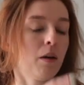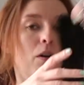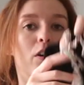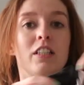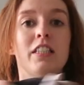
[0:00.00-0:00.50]

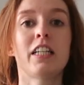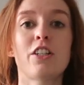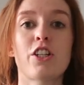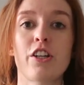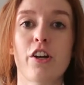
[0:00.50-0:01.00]
Honestly,
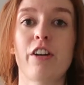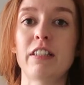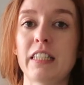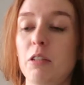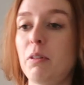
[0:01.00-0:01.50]
I don't know if
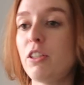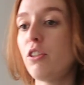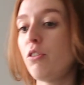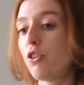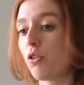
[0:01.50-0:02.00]
it's gonna be
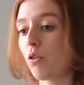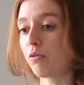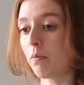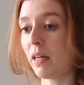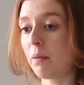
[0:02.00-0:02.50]
too
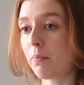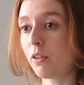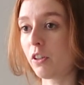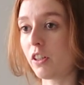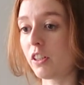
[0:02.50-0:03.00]
short for me
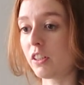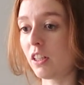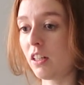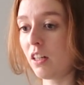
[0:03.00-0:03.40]
because